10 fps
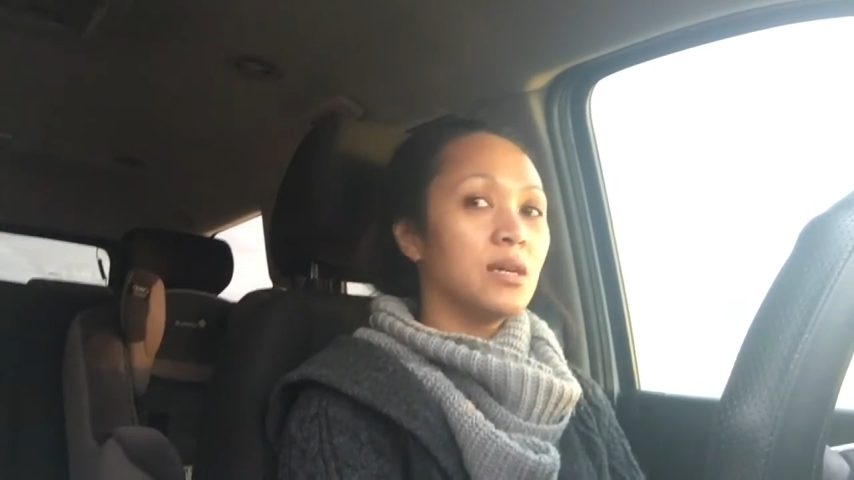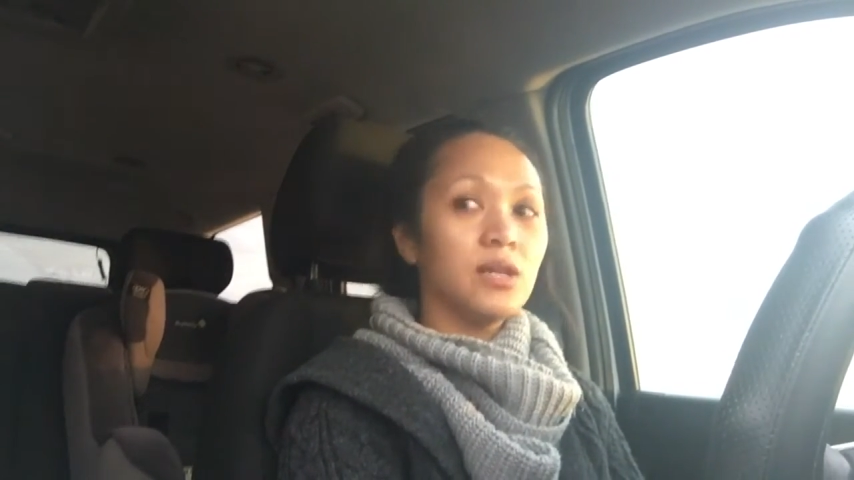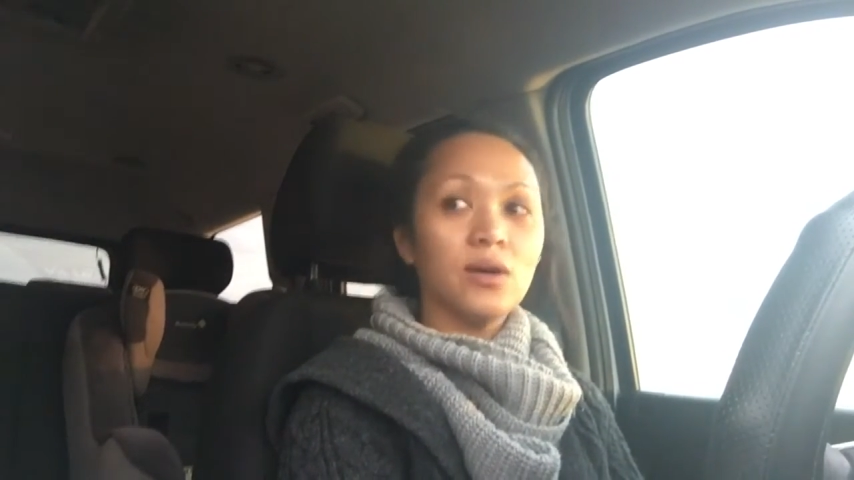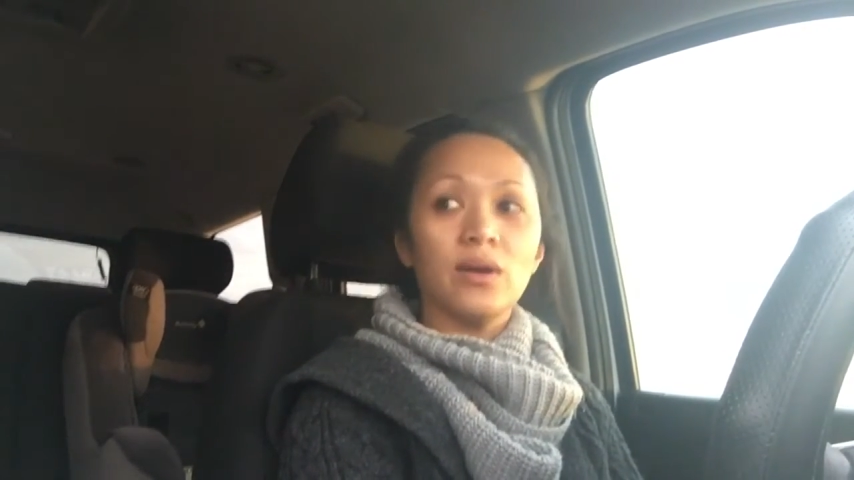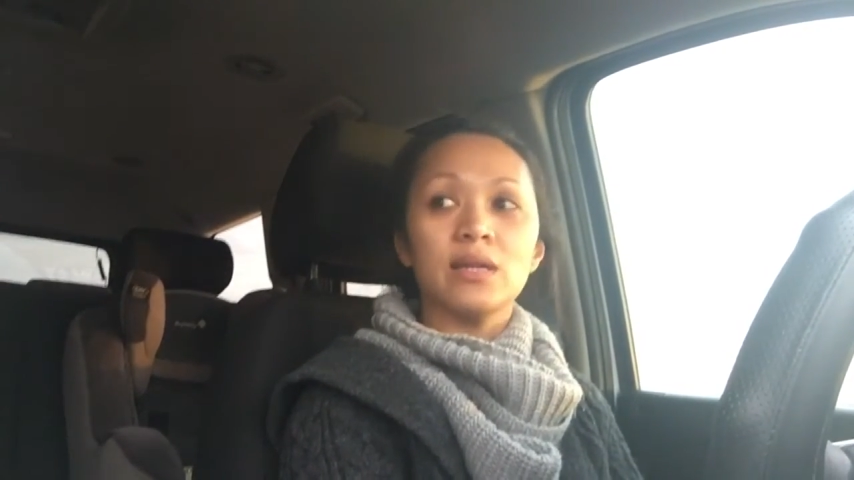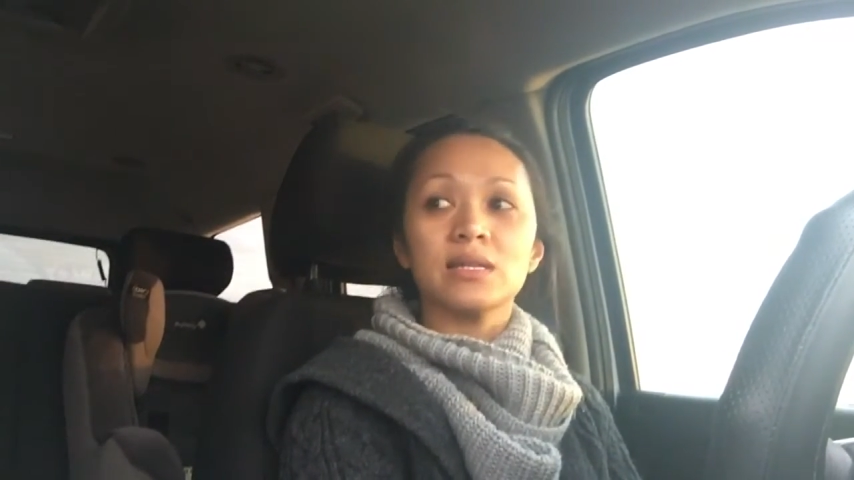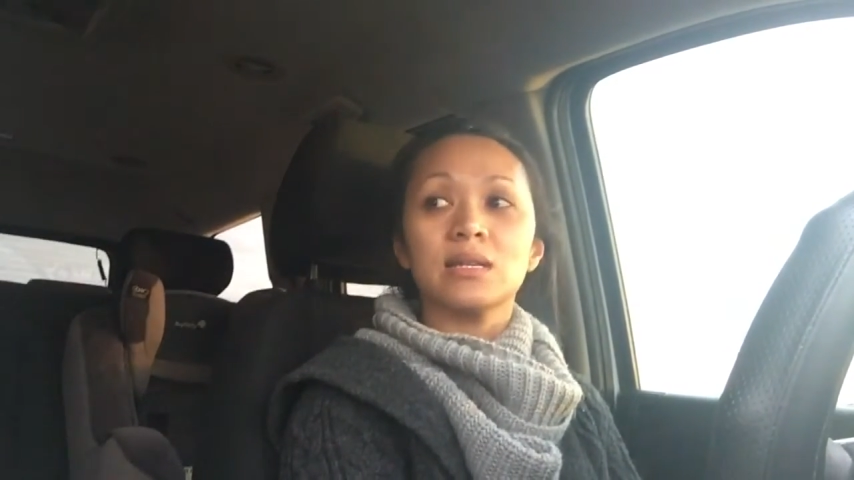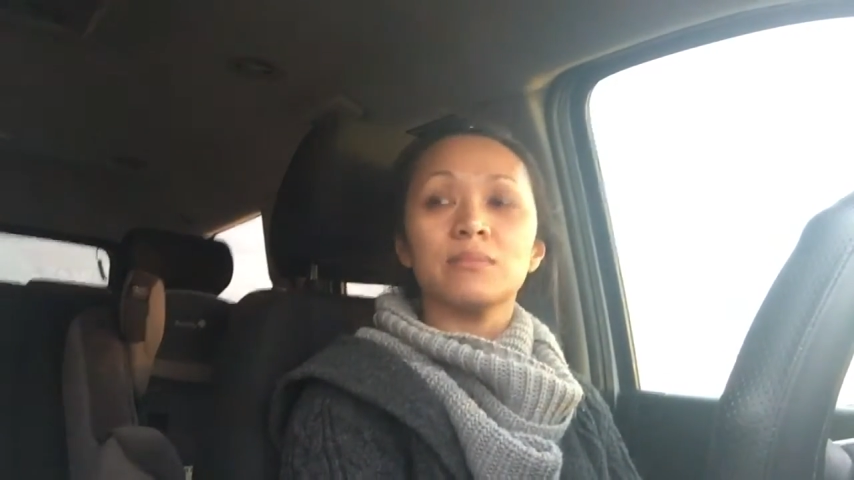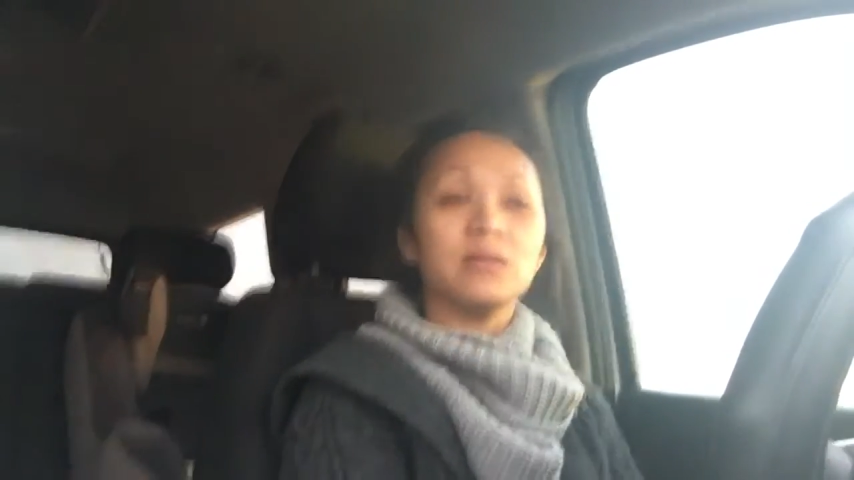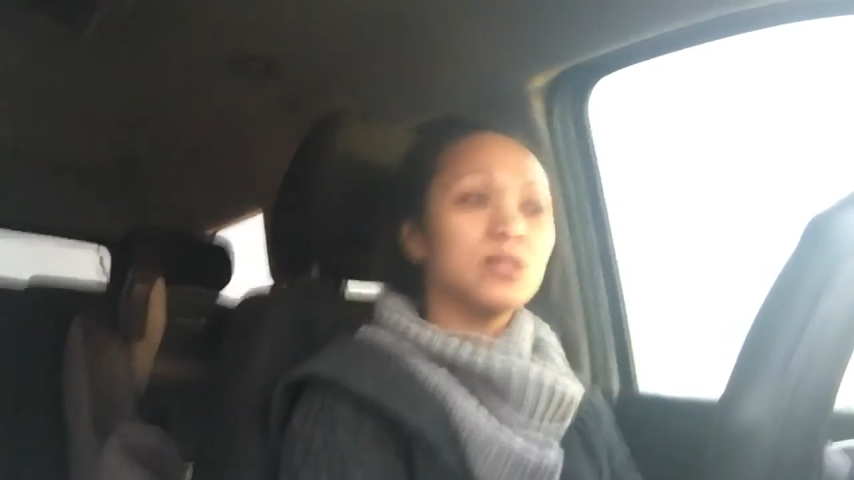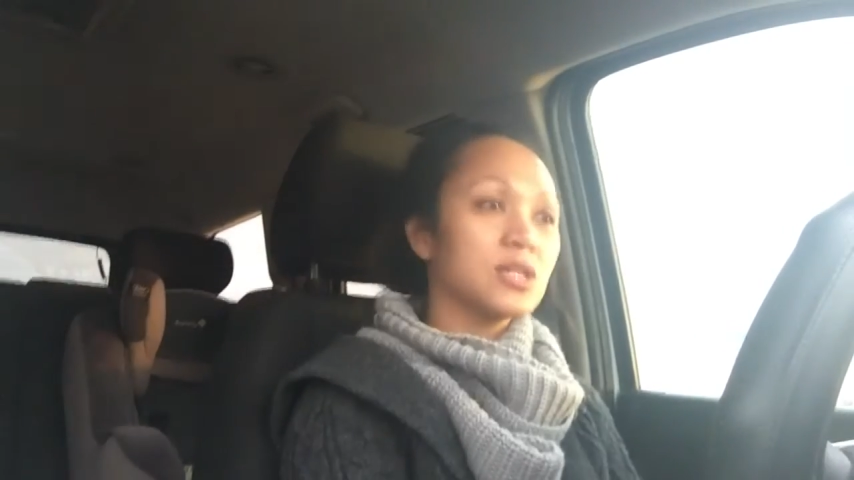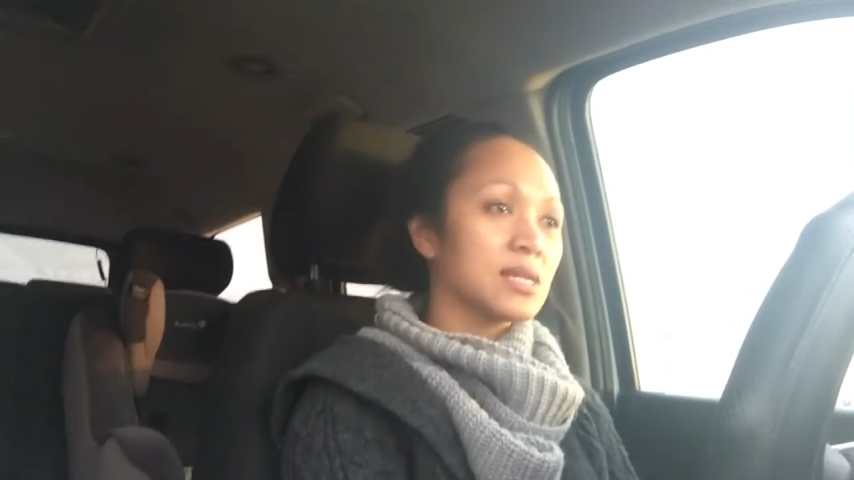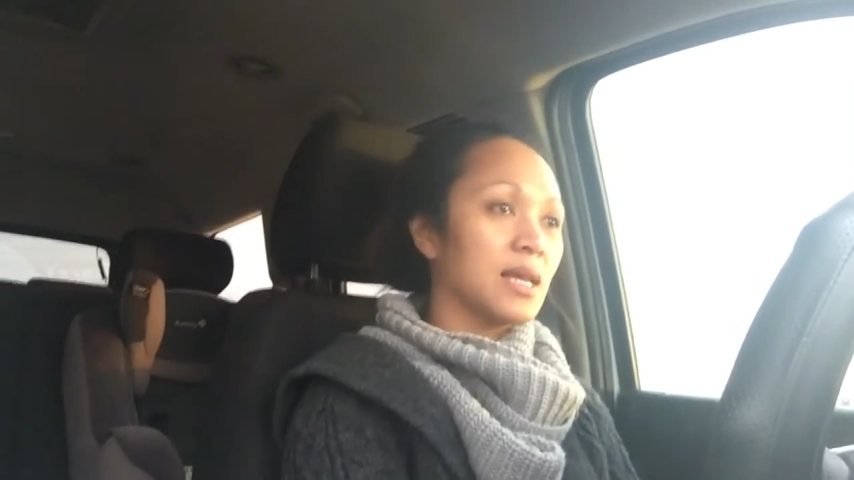you know, and he's gonna be just